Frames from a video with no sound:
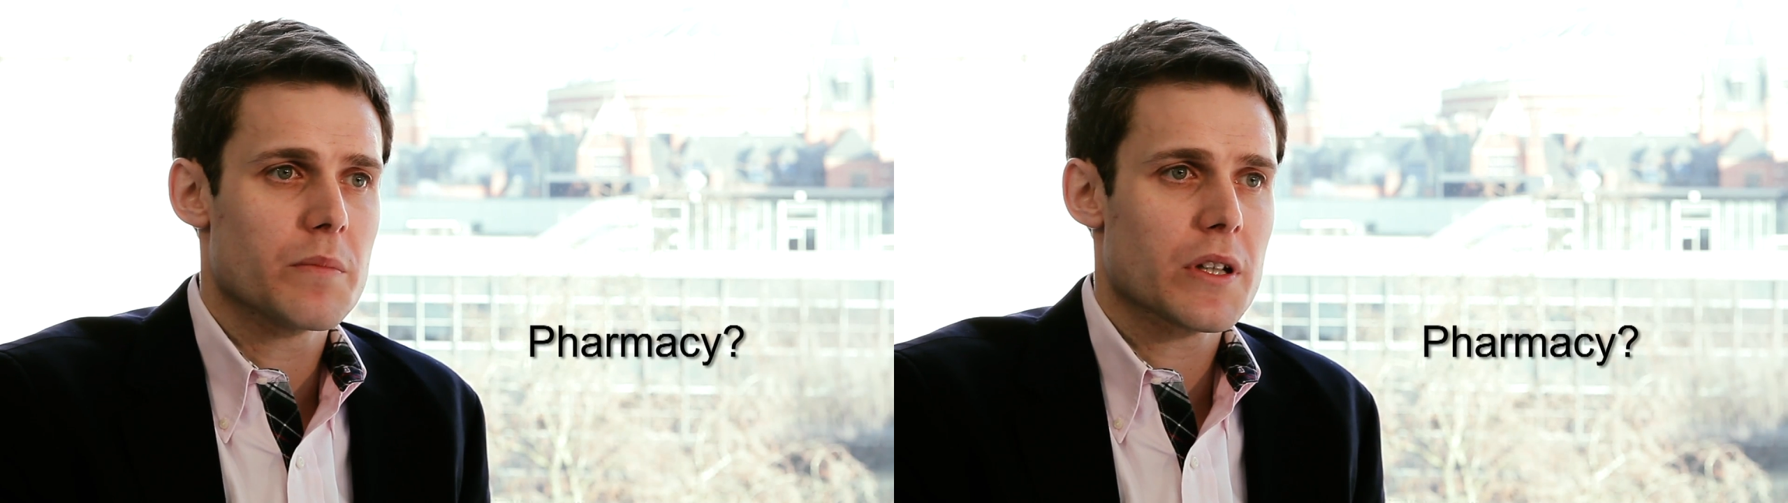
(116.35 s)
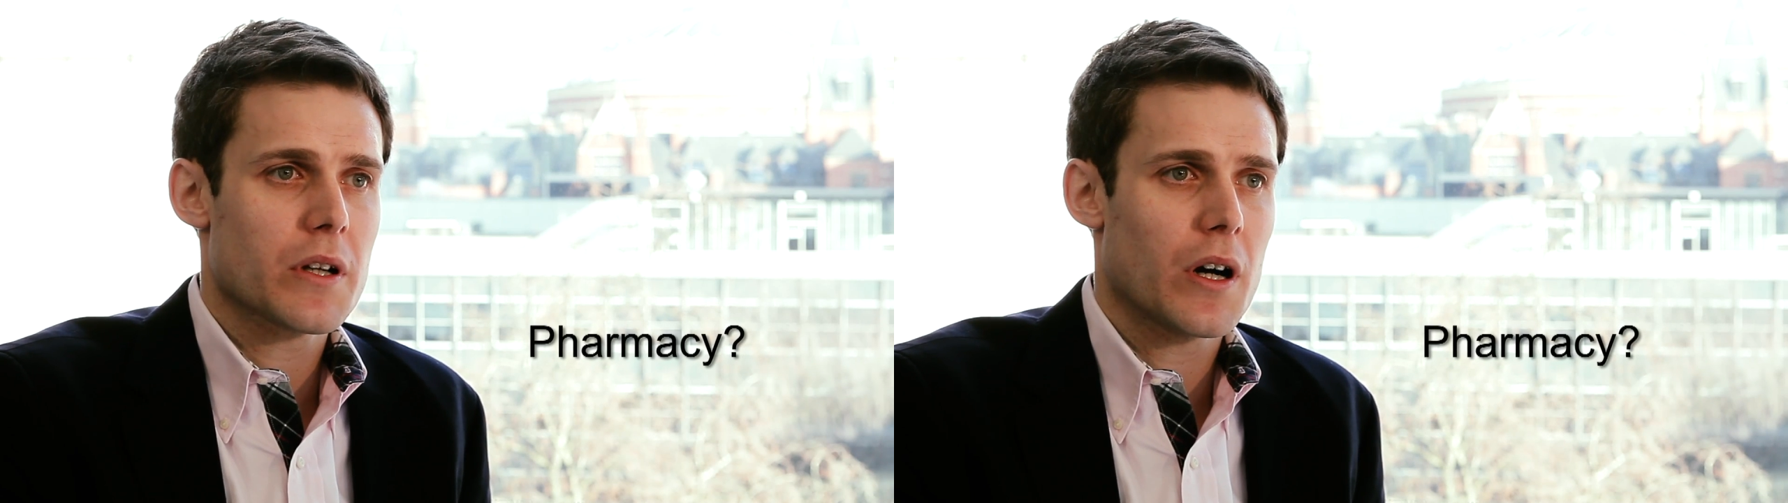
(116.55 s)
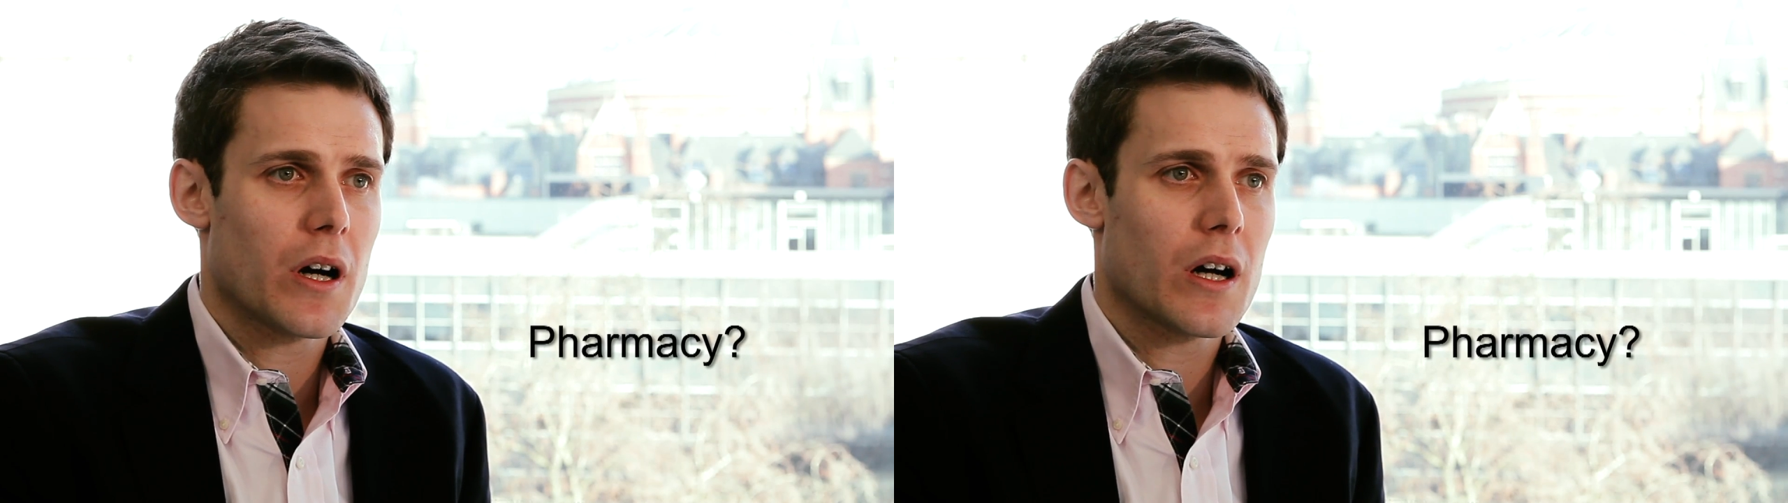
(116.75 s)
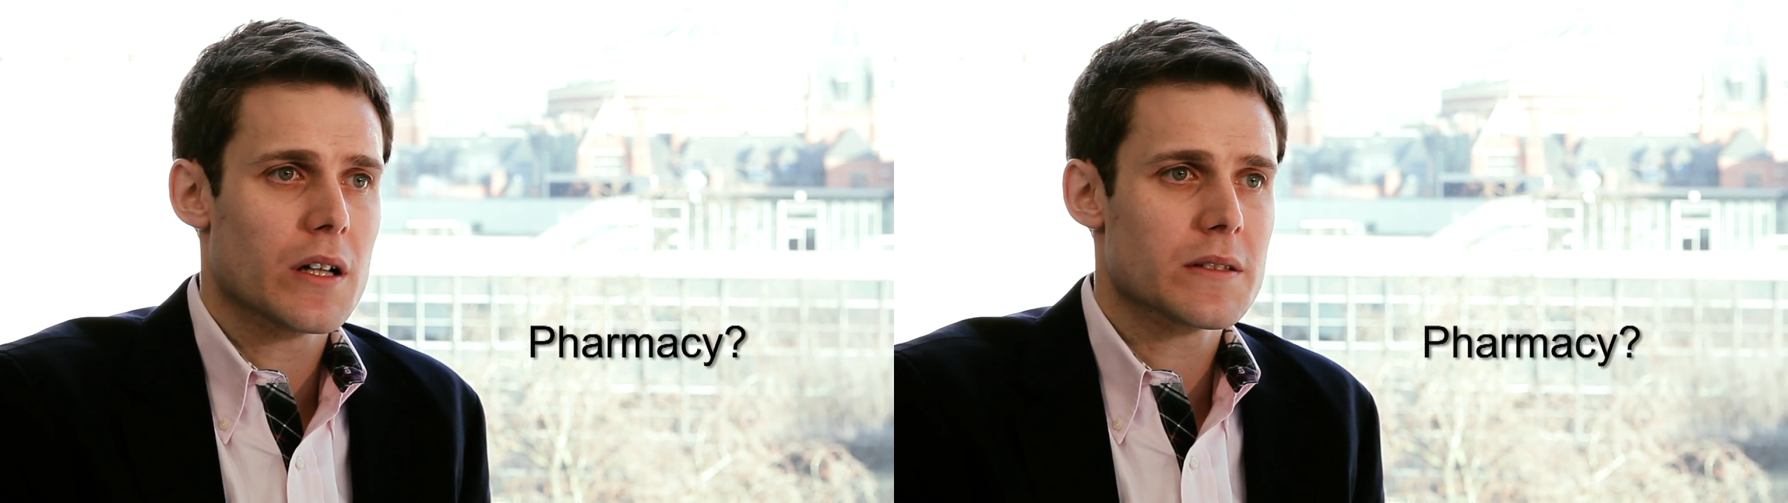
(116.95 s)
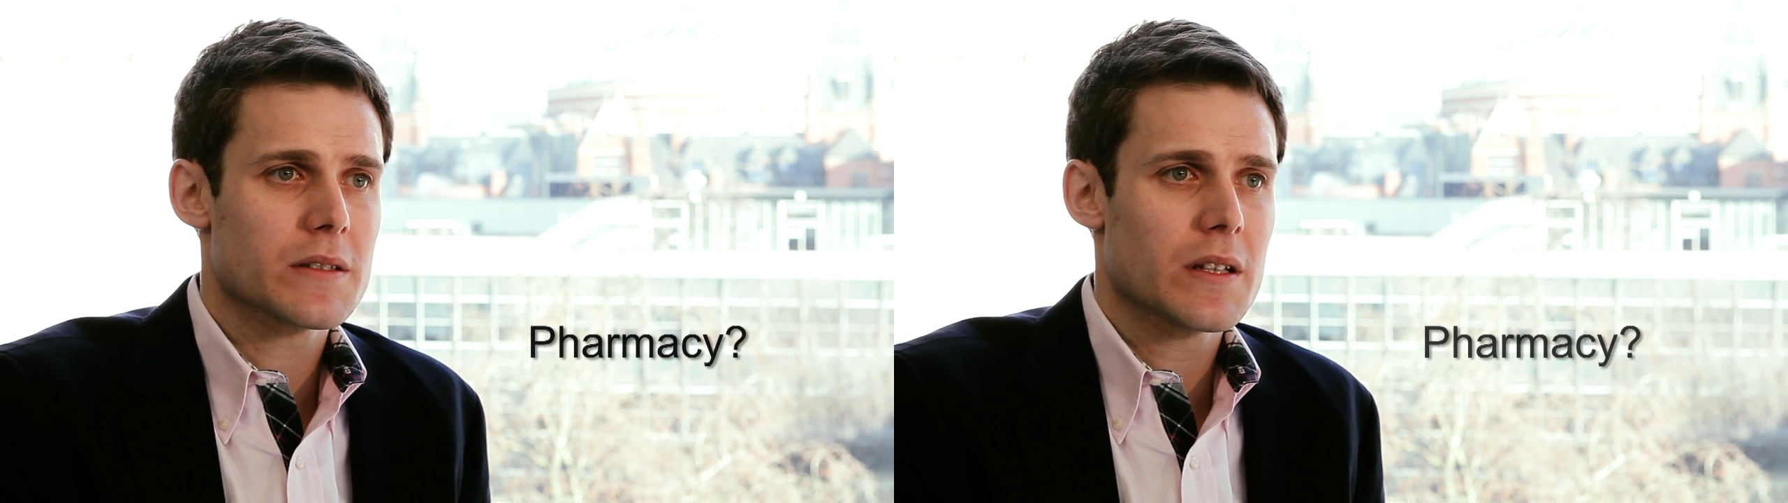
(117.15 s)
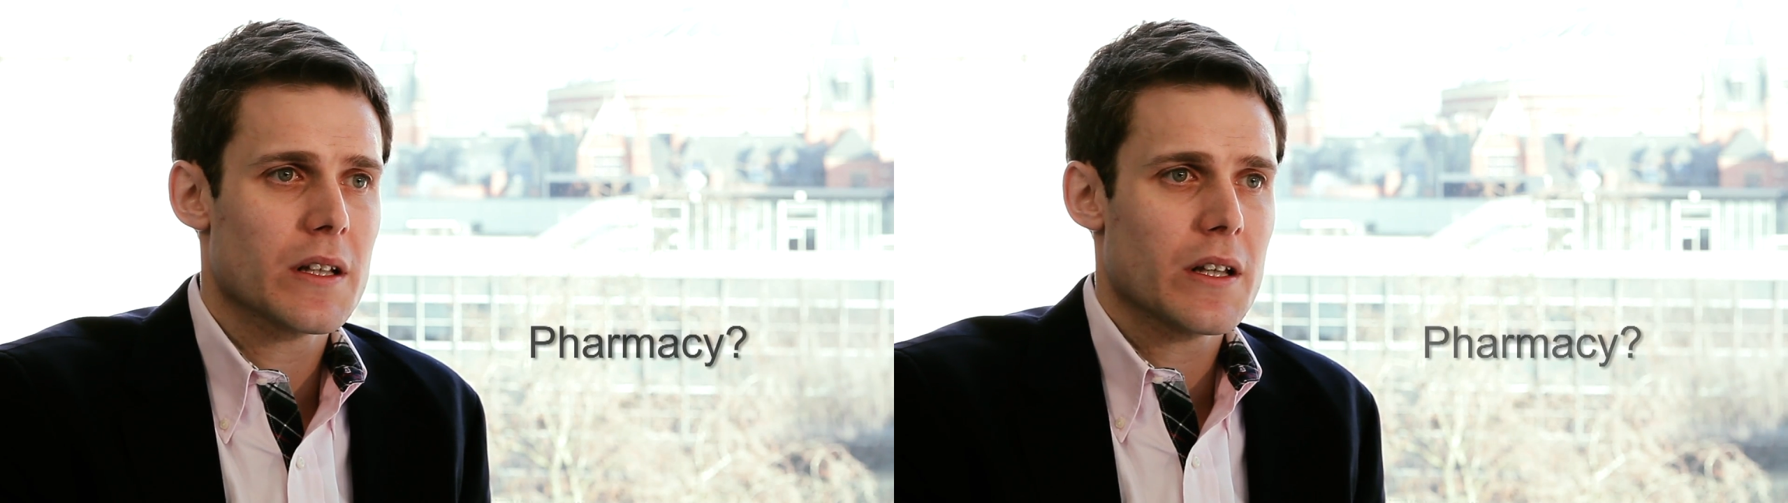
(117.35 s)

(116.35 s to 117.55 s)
because